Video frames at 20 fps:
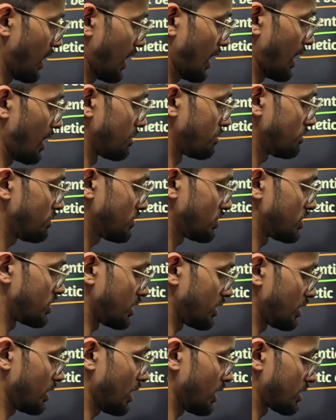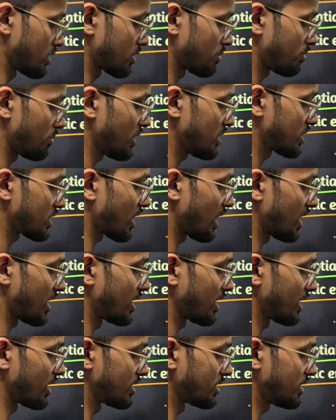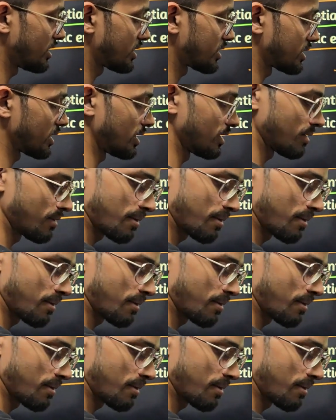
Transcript: mgh plus kinetic energy at C.